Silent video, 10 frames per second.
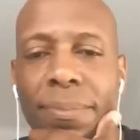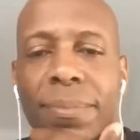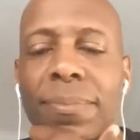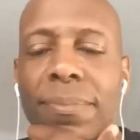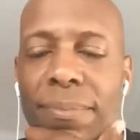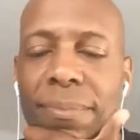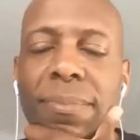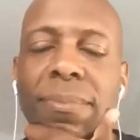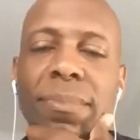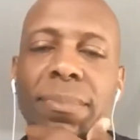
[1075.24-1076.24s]
if that's
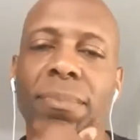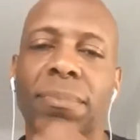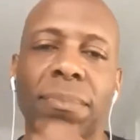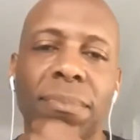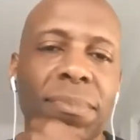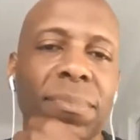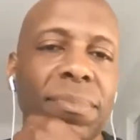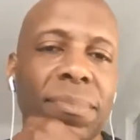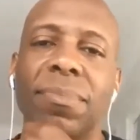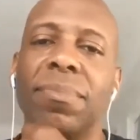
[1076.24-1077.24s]
what you
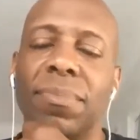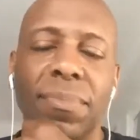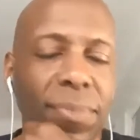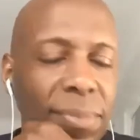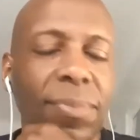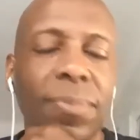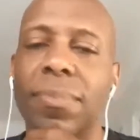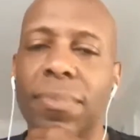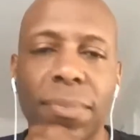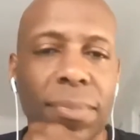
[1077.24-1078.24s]
want. And there
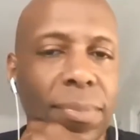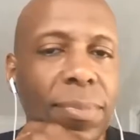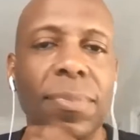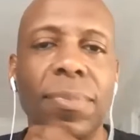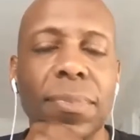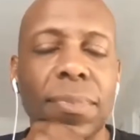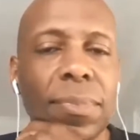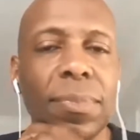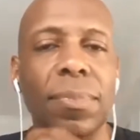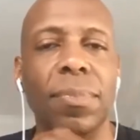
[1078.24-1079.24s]
are many people
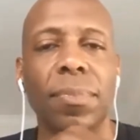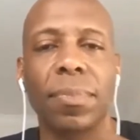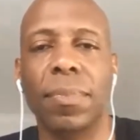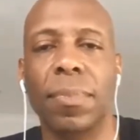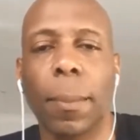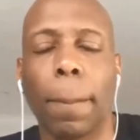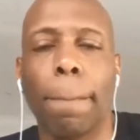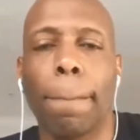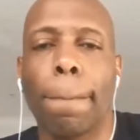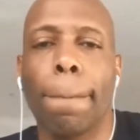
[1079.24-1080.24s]
that don't want to be
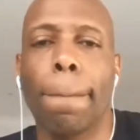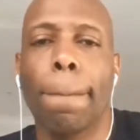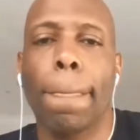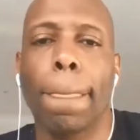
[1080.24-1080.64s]
seen. They